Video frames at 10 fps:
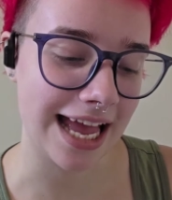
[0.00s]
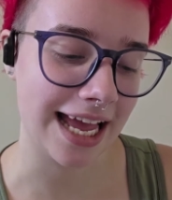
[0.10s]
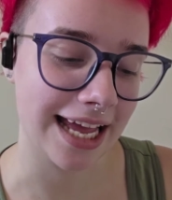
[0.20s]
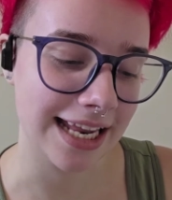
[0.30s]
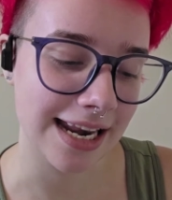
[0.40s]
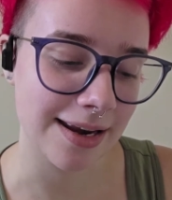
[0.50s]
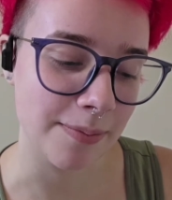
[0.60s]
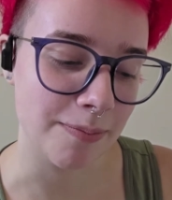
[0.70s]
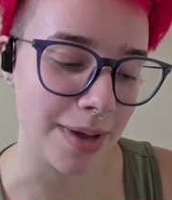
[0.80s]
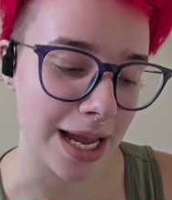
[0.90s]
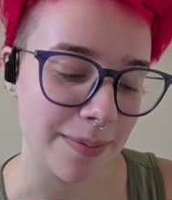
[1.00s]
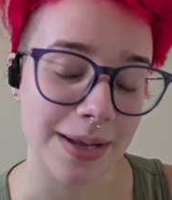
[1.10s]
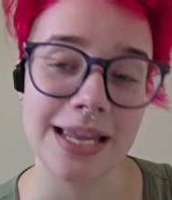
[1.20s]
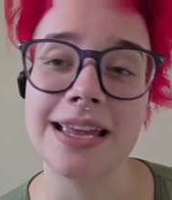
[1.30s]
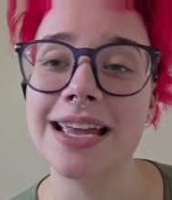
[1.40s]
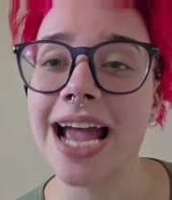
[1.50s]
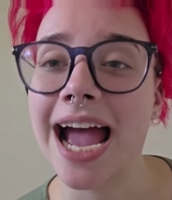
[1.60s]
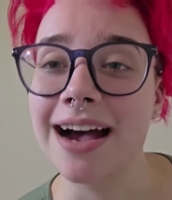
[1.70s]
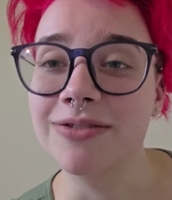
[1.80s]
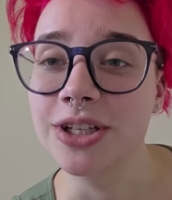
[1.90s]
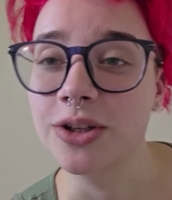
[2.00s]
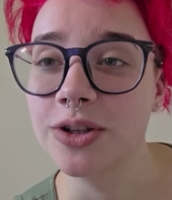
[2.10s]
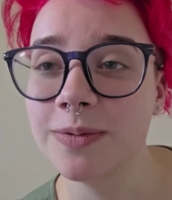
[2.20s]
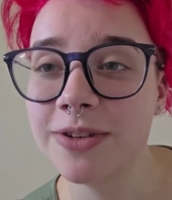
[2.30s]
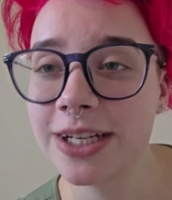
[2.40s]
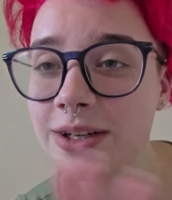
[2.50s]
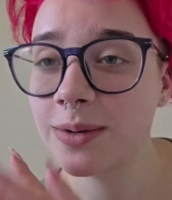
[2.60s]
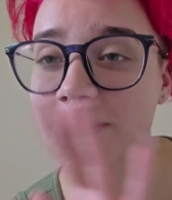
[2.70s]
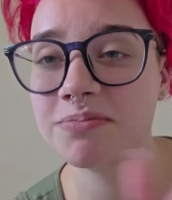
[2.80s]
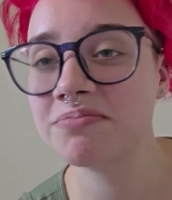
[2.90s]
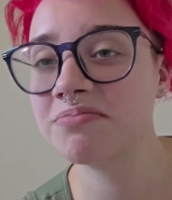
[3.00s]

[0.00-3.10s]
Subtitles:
and maybe half a YouTube video.